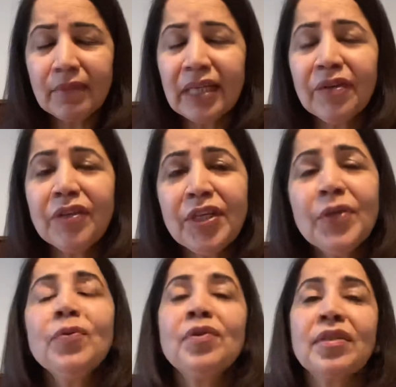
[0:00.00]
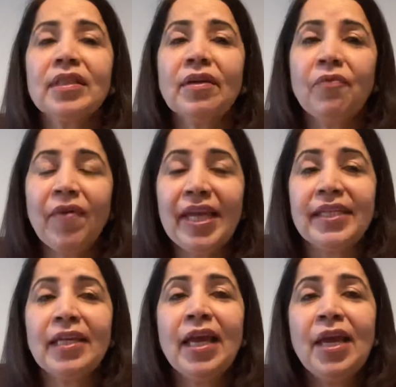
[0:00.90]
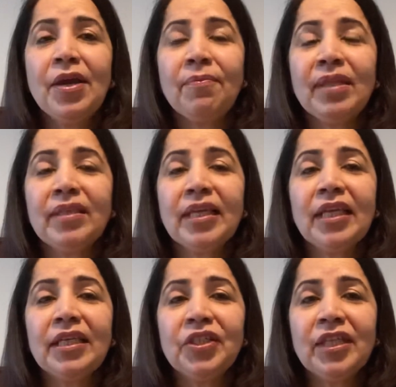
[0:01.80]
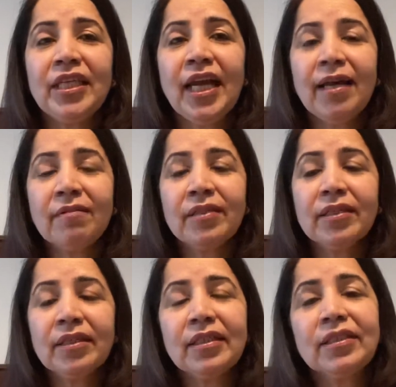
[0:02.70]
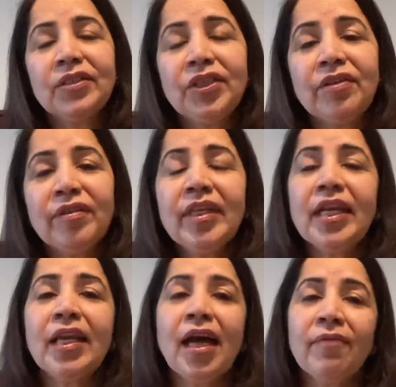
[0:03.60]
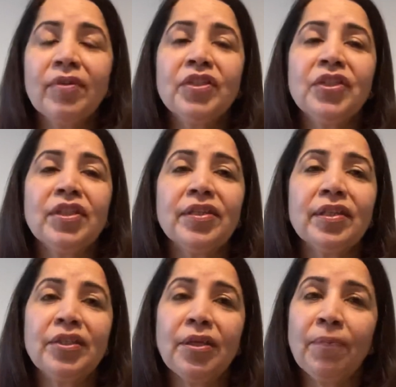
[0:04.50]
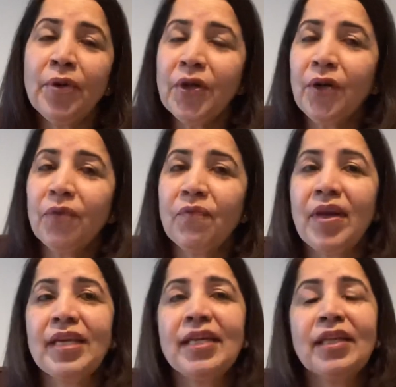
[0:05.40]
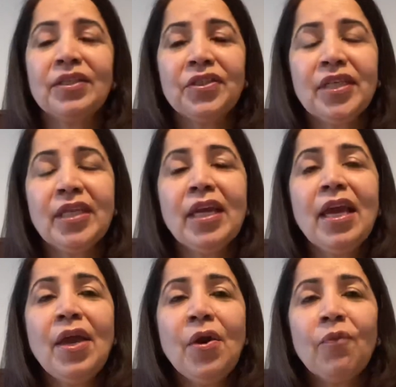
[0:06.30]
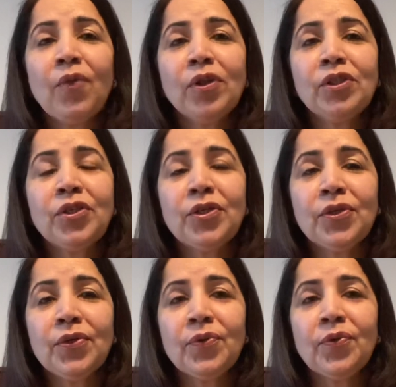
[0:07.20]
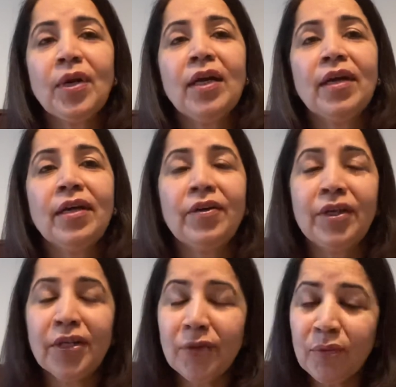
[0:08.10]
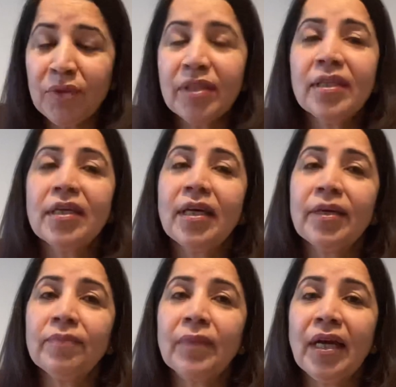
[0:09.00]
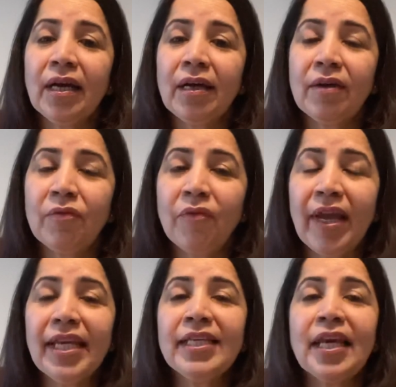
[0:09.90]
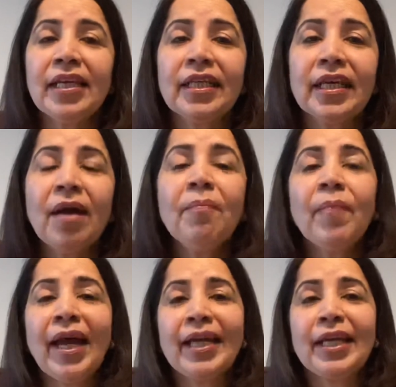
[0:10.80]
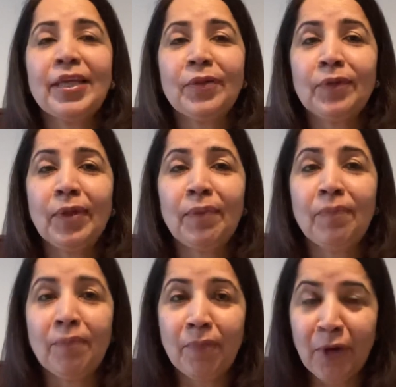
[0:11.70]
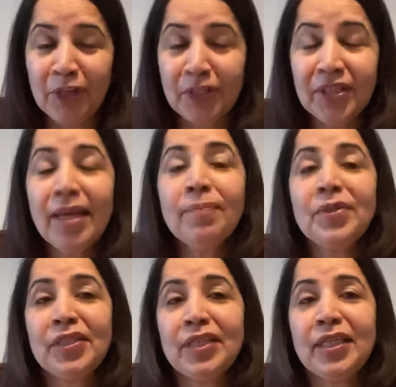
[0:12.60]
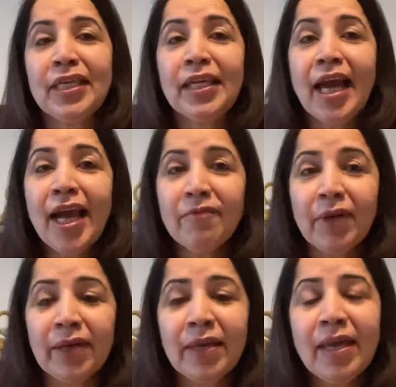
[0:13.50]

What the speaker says: reduce the weight. Basically she has a children, and after children she put on weight, and she want to reduce her weight and come back into the body shape she had